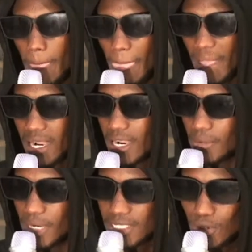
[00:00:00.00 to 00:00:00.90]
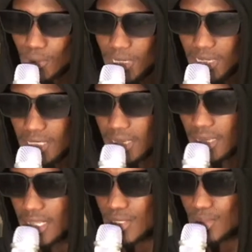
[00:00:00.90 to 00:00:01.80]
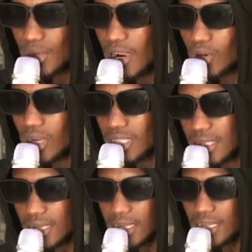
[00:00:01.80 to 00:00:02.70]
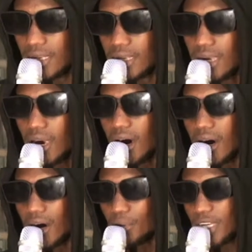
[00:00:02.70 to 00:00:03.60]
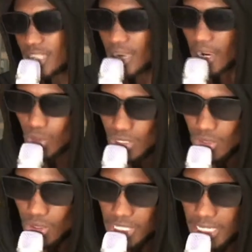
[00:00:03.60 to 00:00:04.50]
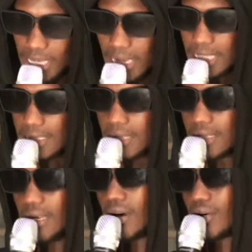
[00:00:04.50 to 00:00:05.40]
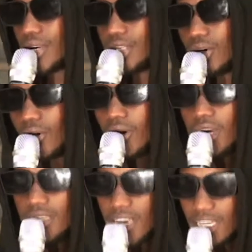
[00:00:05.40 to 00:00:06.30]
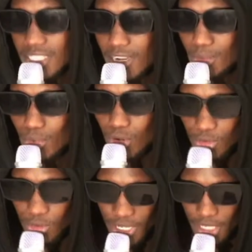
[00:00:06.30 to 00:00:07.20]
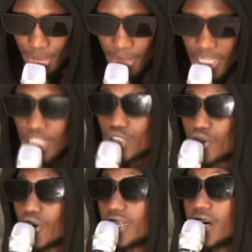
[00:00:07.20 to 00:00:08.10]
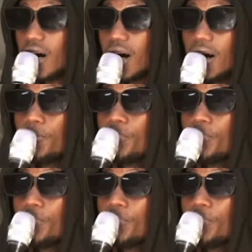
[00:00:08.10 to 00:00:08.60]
akabasa kubana atayaiswa on a certain media house called the Galaxy Radio ya Jirambo. For him, he told the